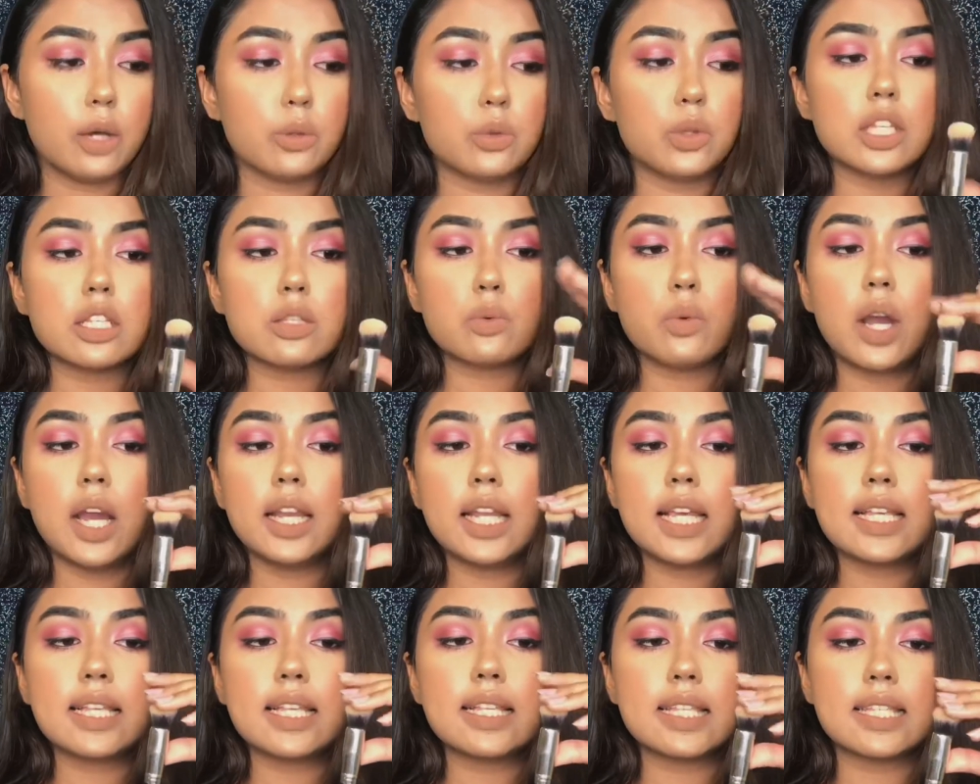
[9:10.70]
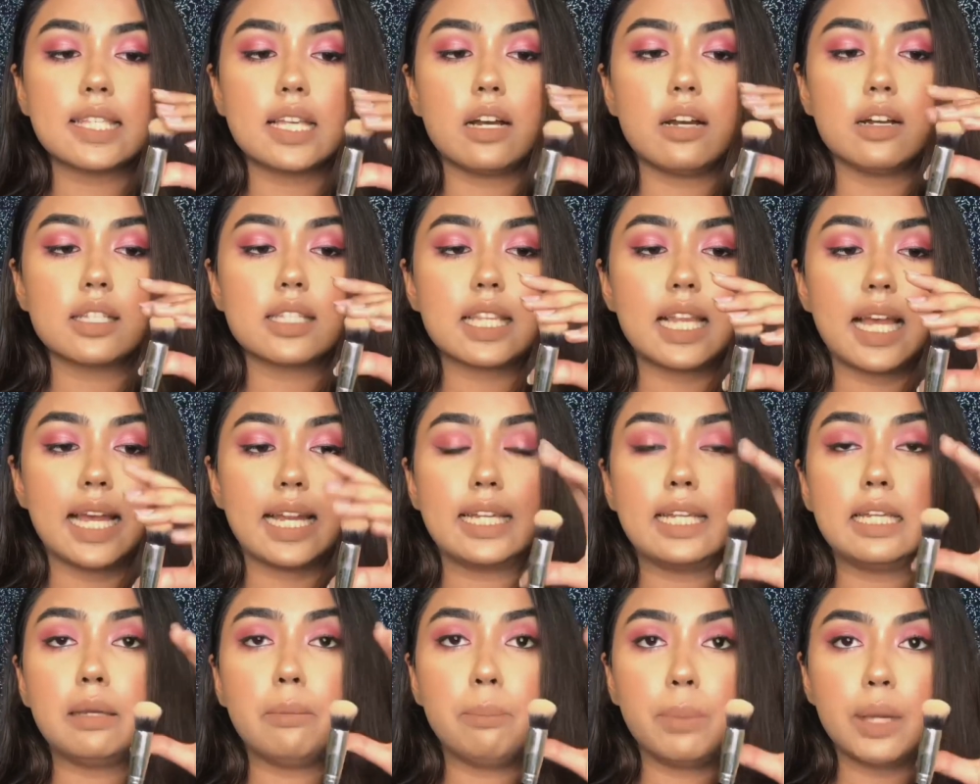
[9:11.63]
Now this one is
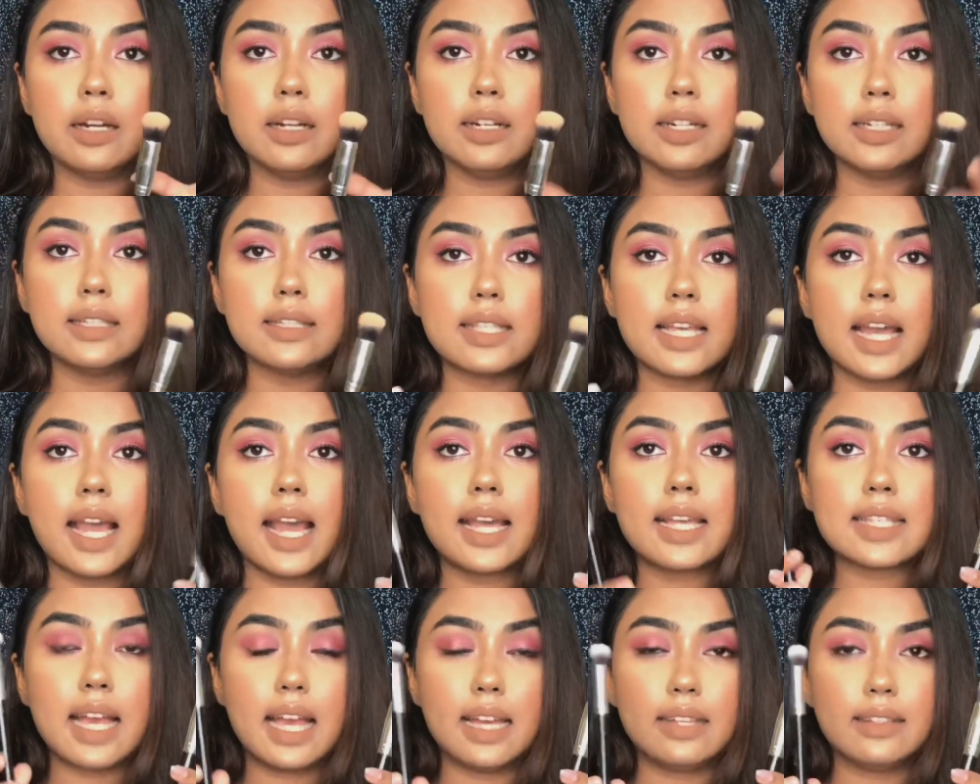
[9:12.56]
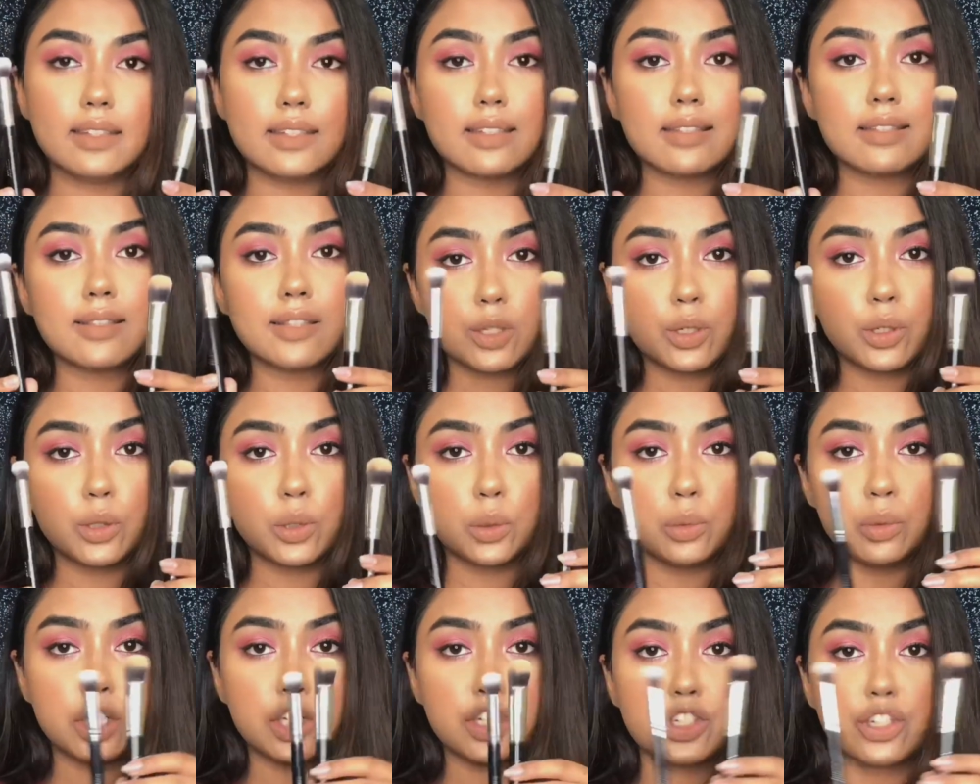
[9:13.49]
slightly bigger in size, and this is the
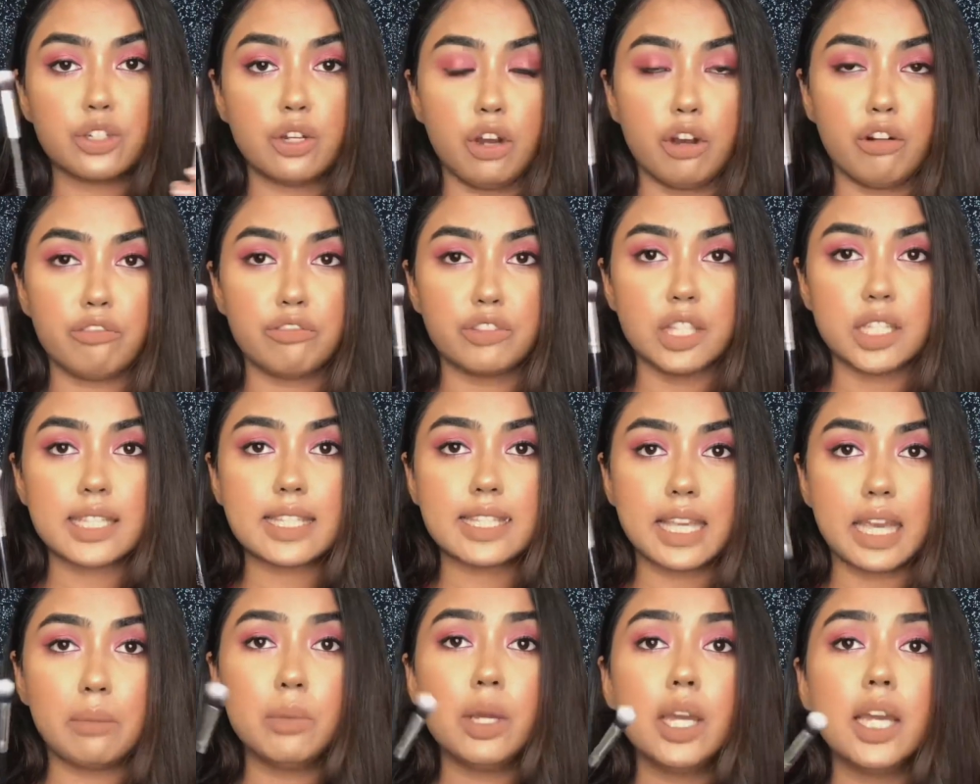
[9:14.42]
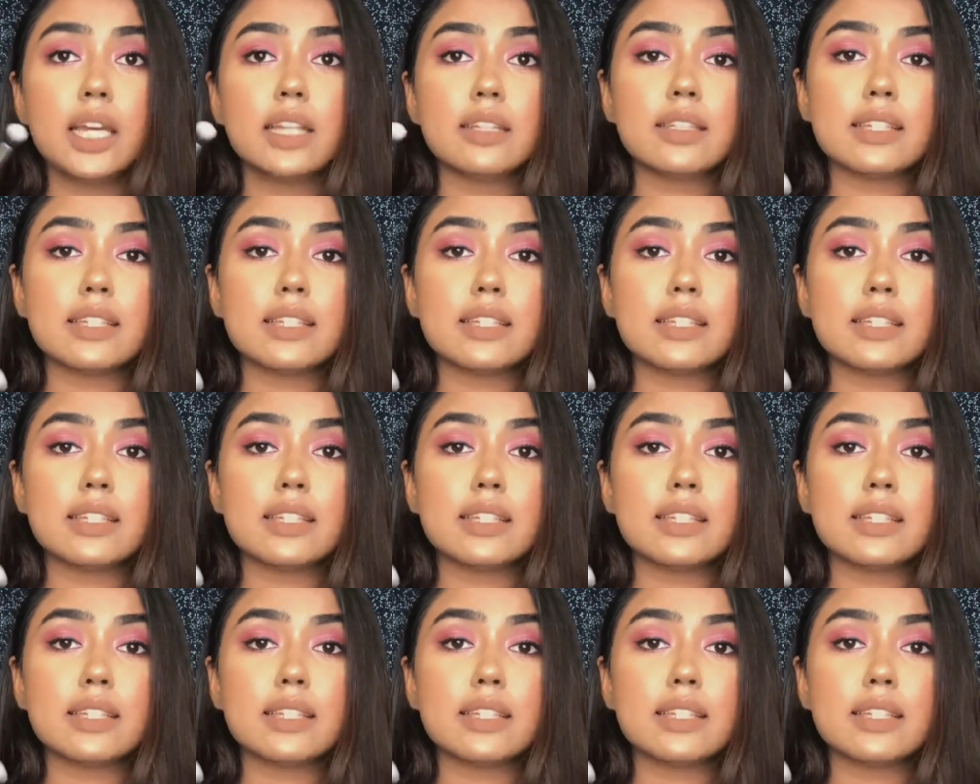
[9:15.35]
chotu version of the same.